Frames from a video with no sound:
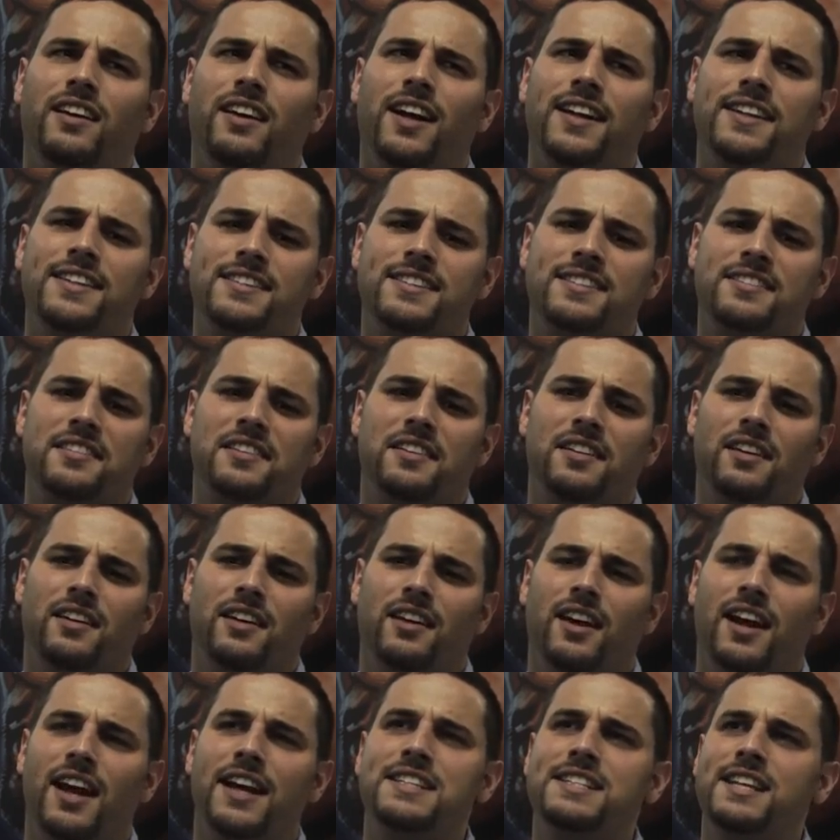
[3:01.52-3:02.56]

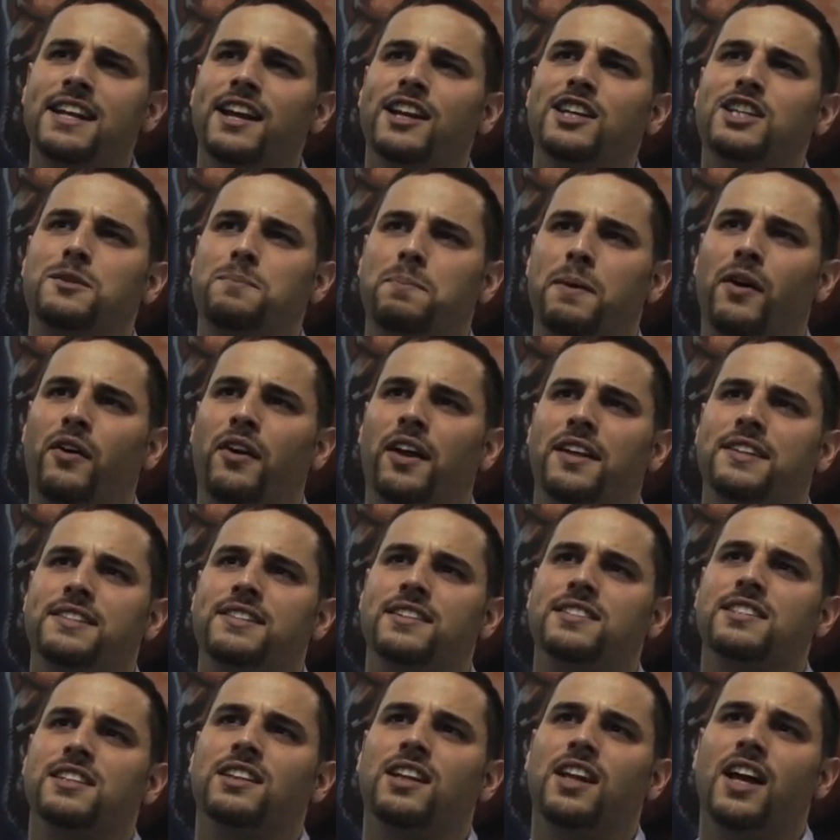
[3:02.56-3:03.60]
it's an experience,
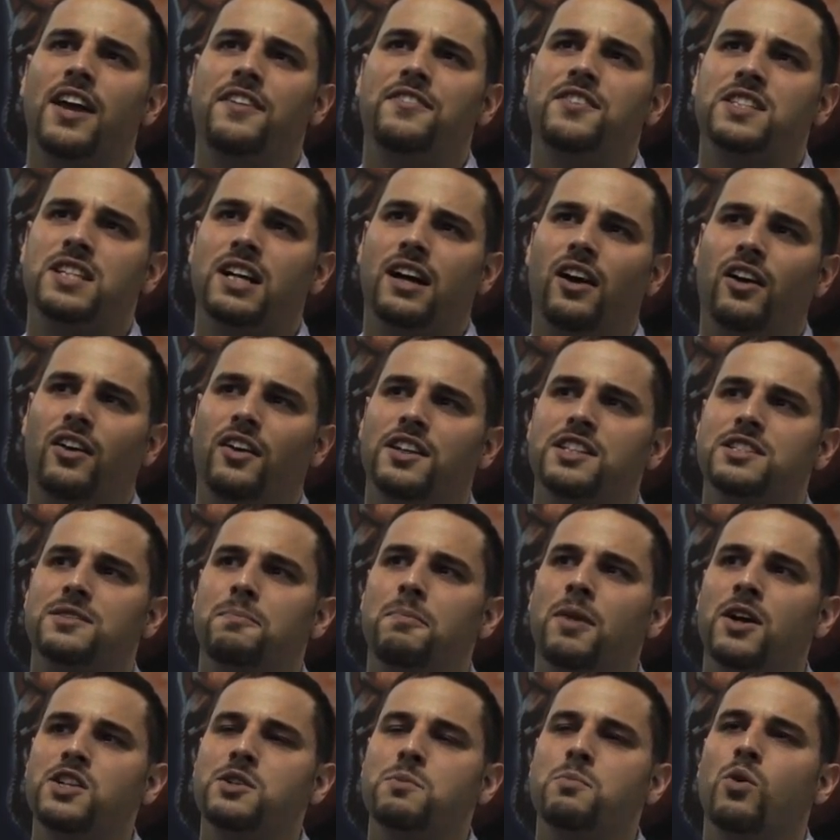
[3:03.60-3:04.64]
it's a lifestyle, it's
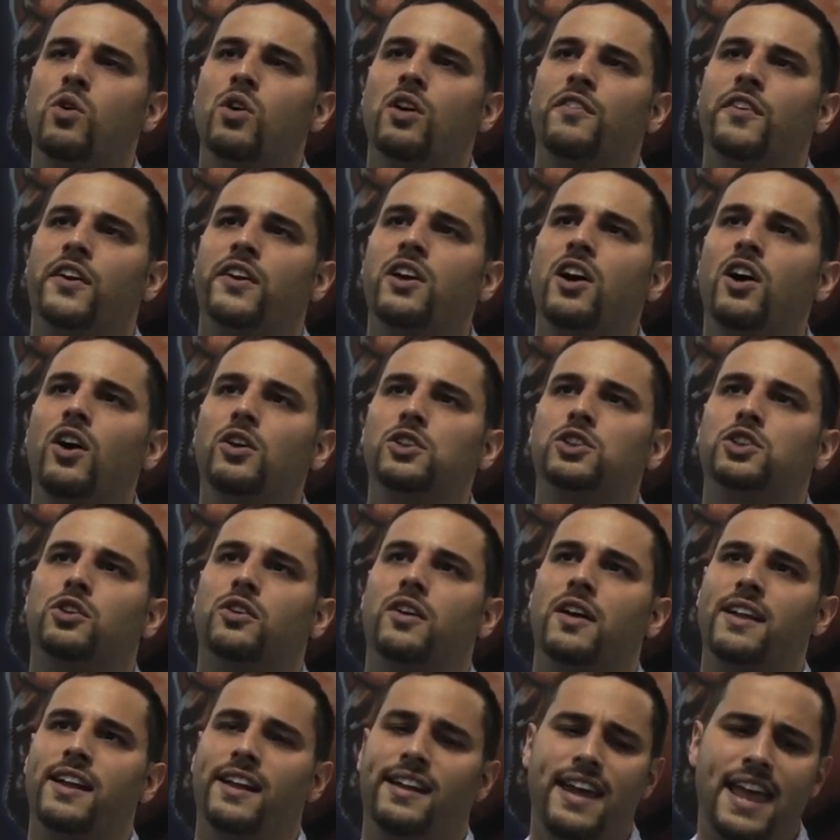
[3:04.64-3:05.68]
much more of a
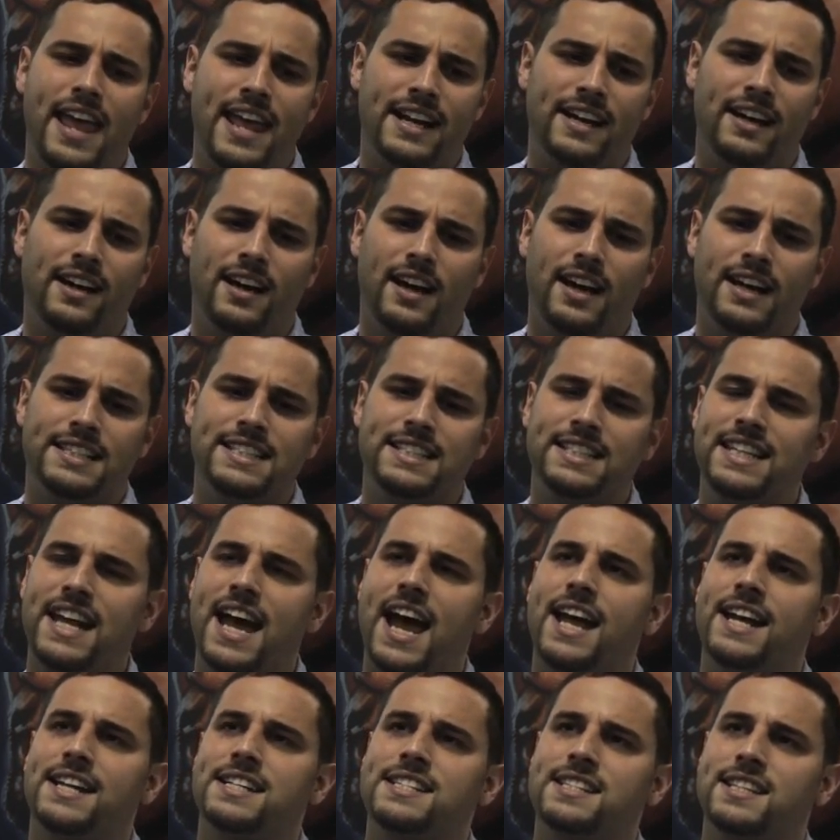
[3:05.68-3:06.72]
culture and a
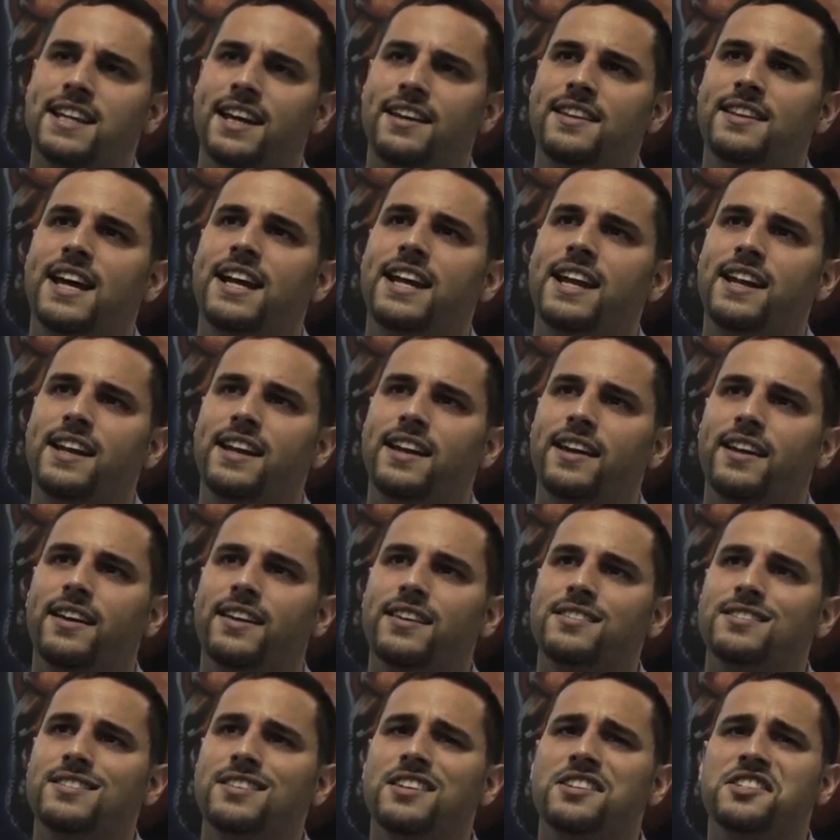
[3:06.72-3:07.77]
status thing than it
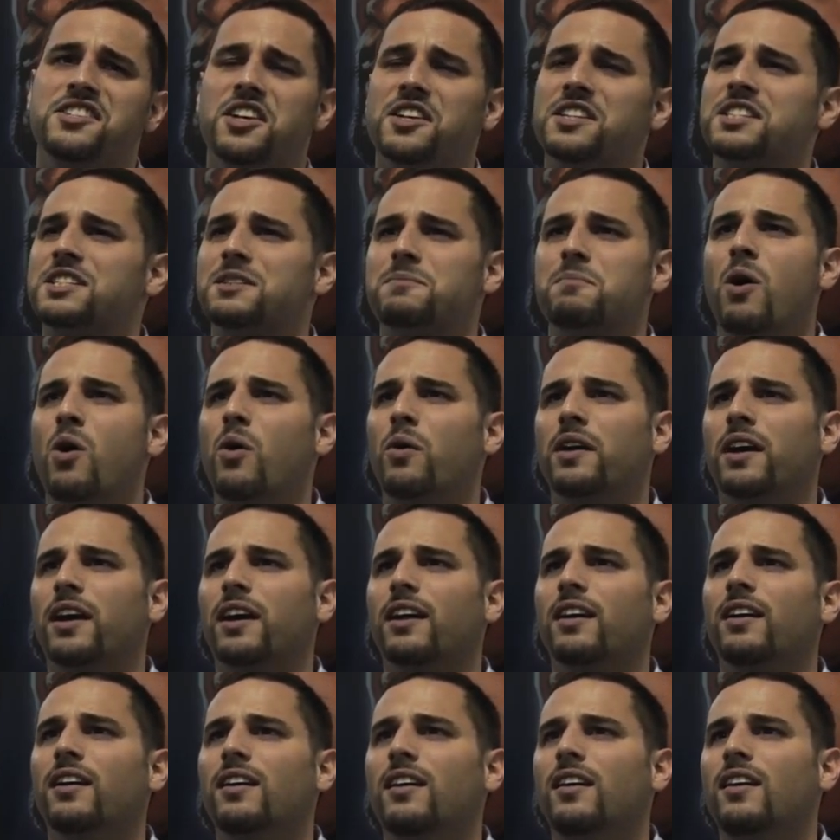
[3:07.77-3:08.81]
is just
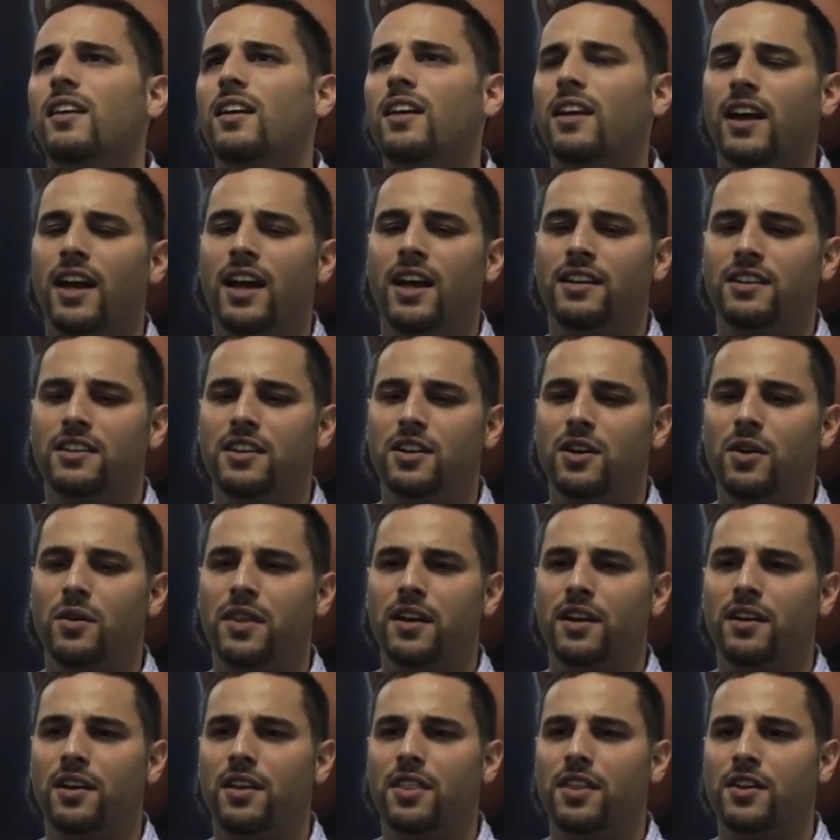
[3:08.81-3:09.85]
smoking. And
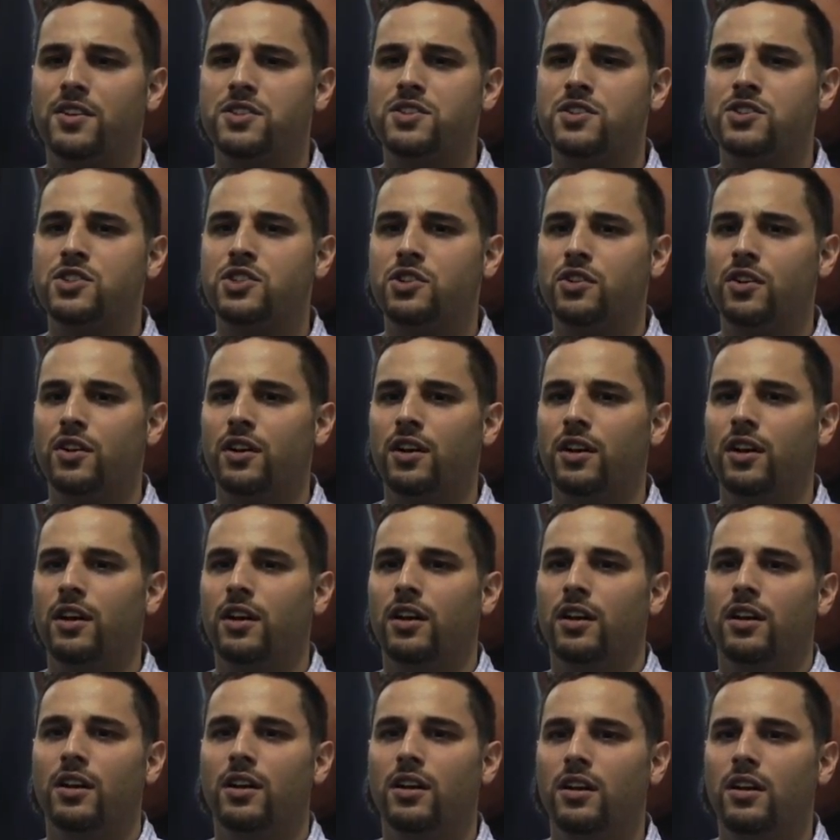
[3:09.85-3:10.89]
there's a
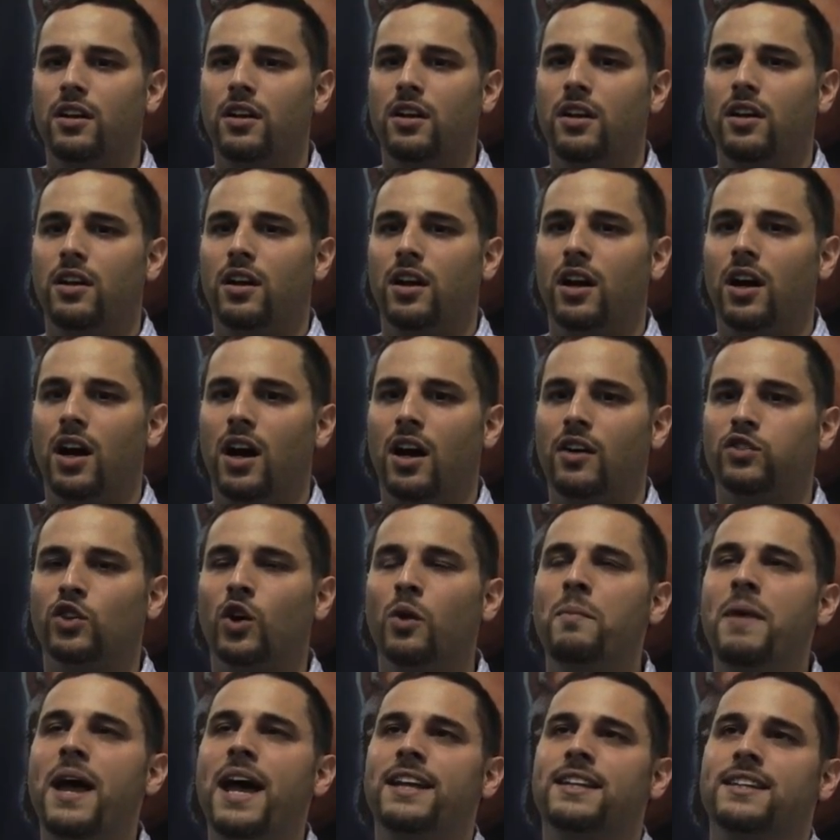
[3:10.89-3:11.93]
certain
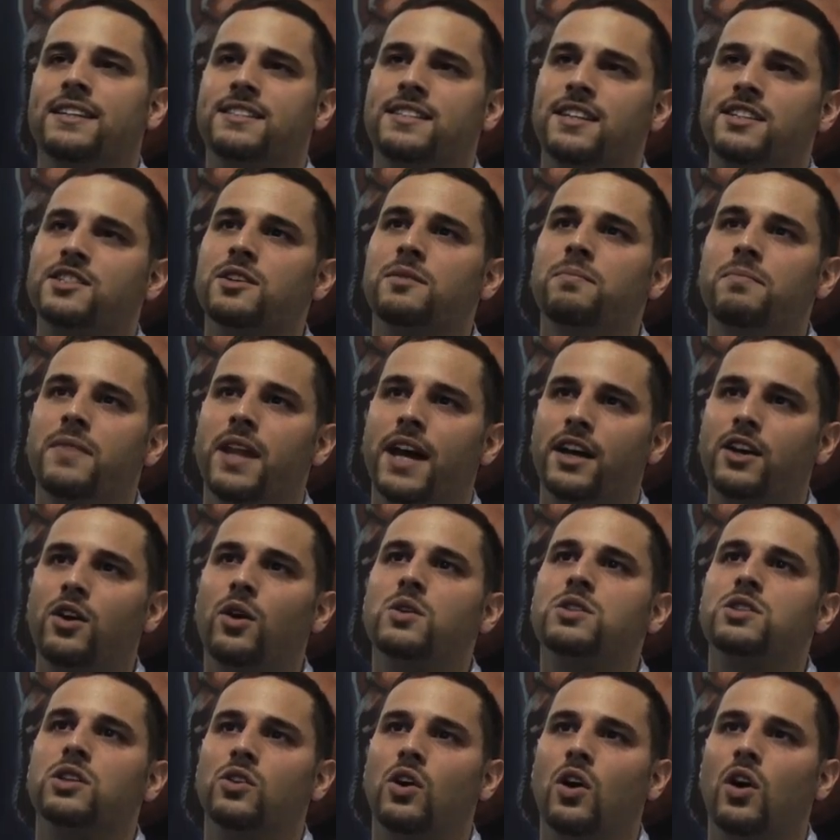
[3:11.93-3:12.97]
romanticism that
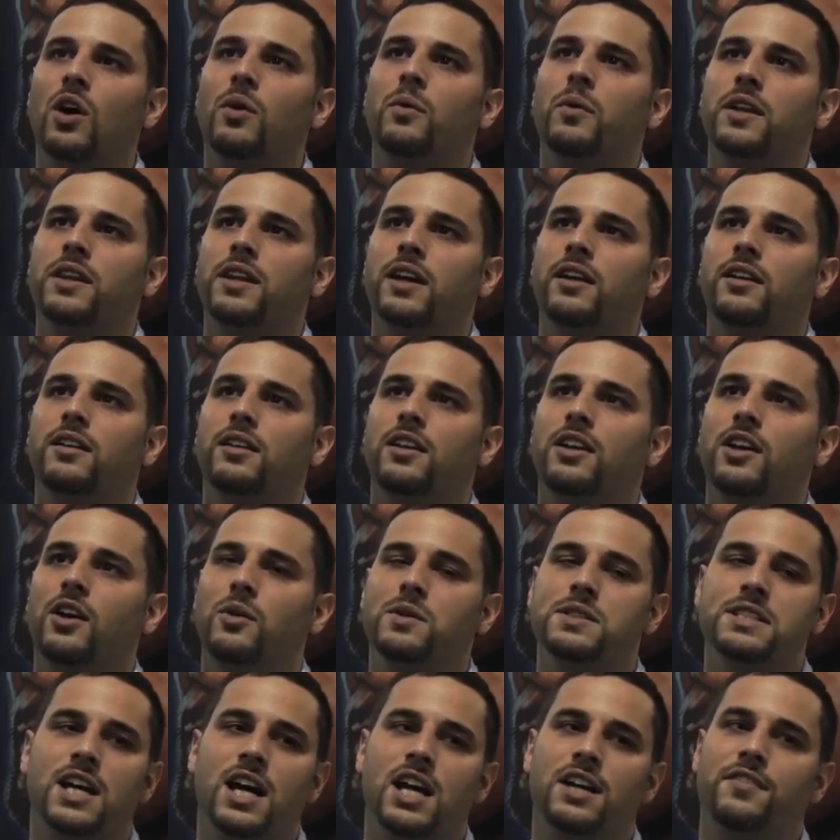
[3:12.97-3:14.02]
goes along with it.
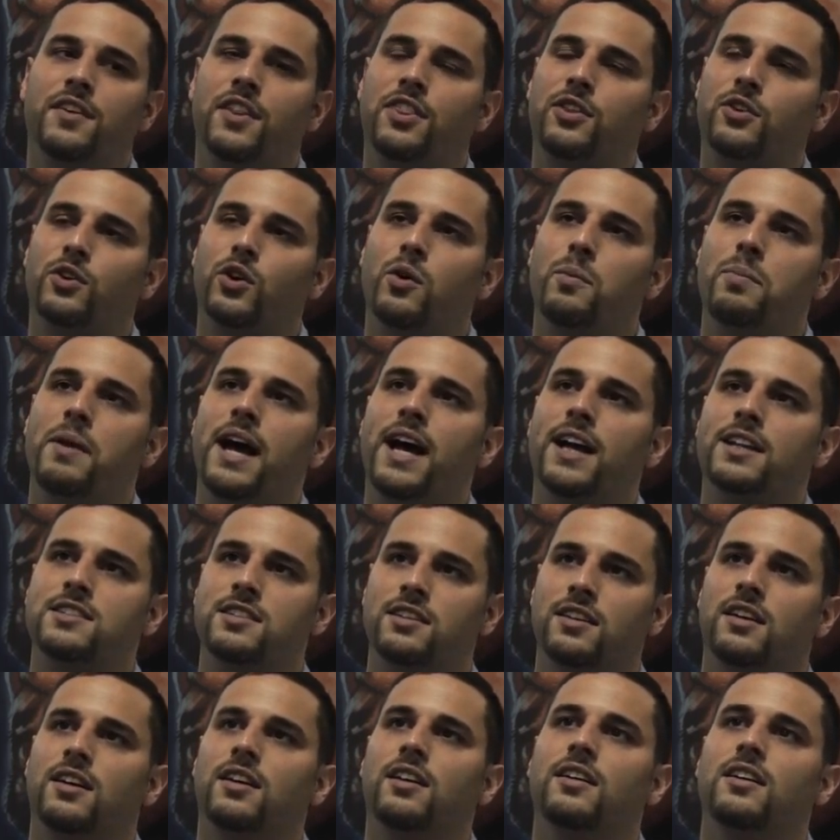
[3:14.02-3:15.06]
It's kind of a throwback
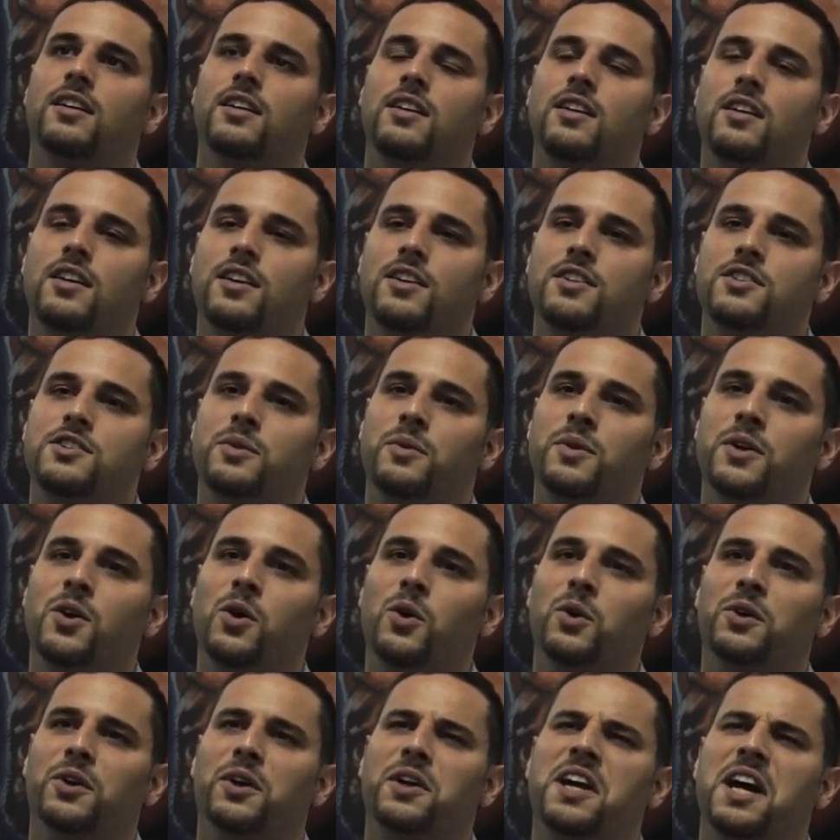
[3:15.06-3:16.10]
to an
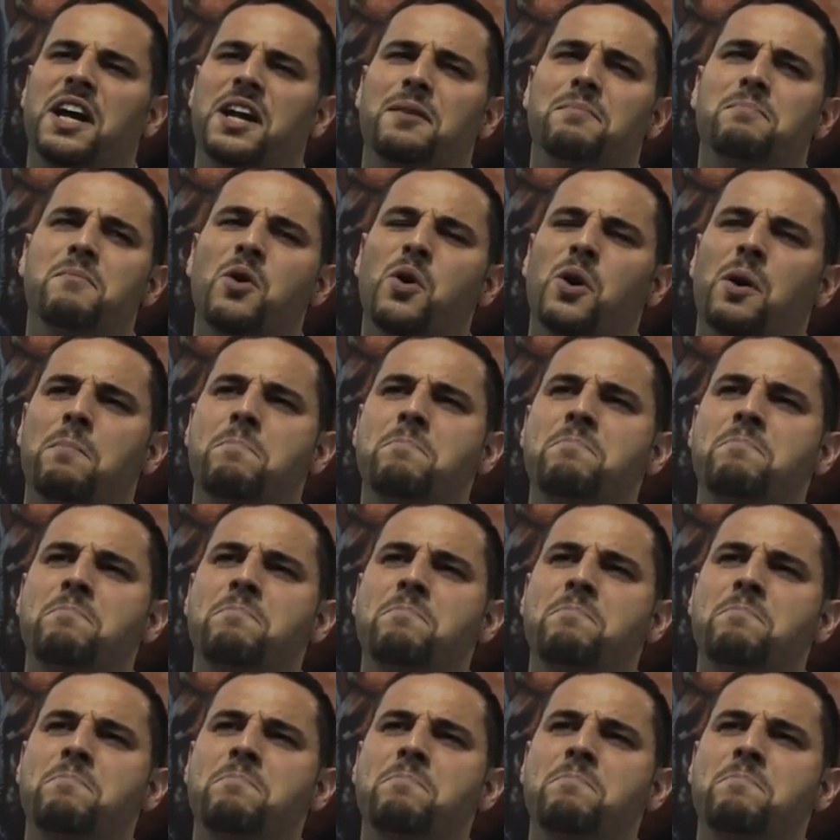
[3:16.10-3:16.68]
older, kind of more